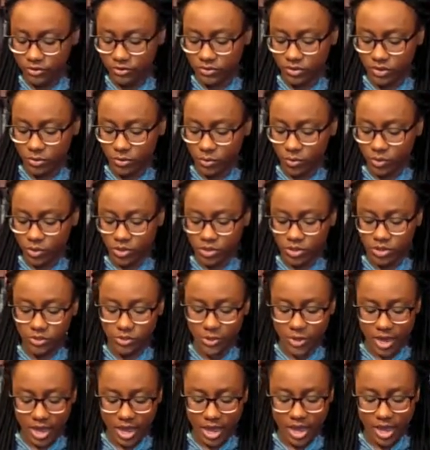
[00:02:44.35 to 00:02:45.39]
So I'm going
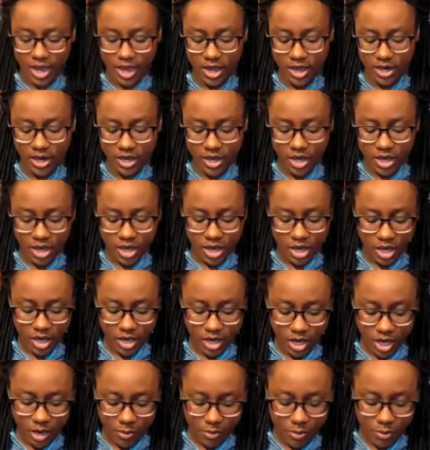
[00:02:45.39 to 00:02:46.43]
to add a
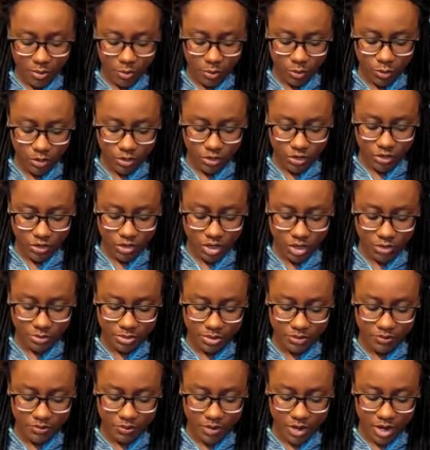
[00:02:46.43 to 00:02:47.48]
couple more
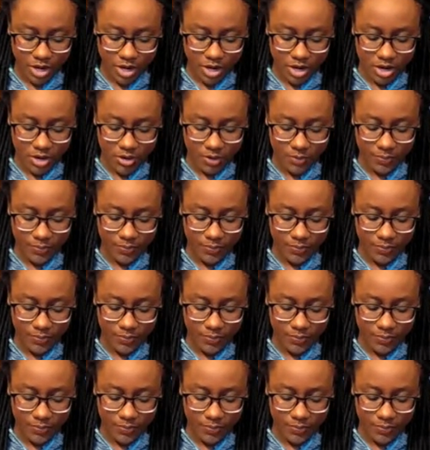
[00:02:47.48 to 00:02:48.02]
drops of red.